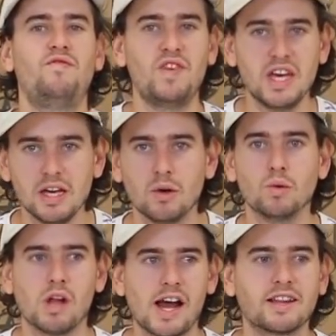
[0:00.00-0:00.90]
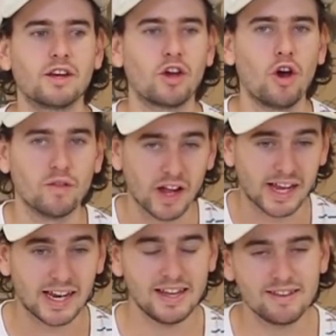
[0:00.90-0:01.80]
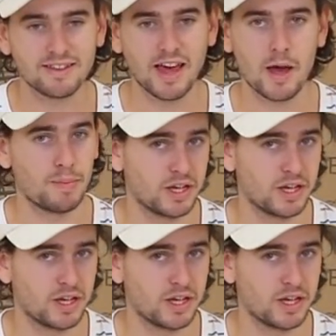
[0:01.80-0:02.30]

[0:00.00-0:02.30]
feel like the curve, like it is there,